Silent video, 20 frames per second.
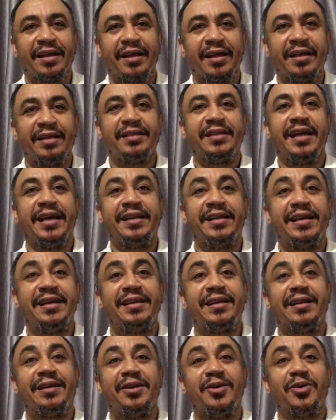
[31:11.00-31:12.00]
They need
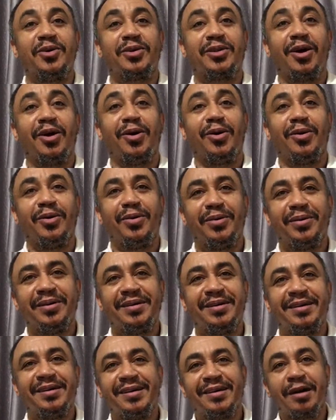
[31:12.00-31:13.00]
it low though.
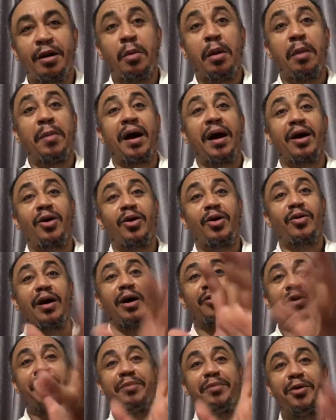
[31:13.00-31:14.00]
Come on, my Koran
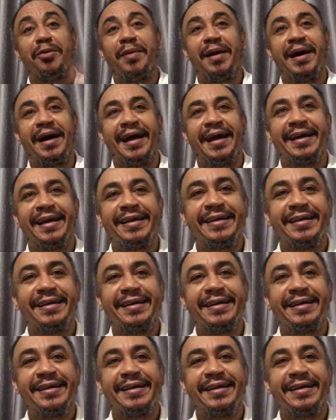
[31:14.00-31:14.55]
way, bye.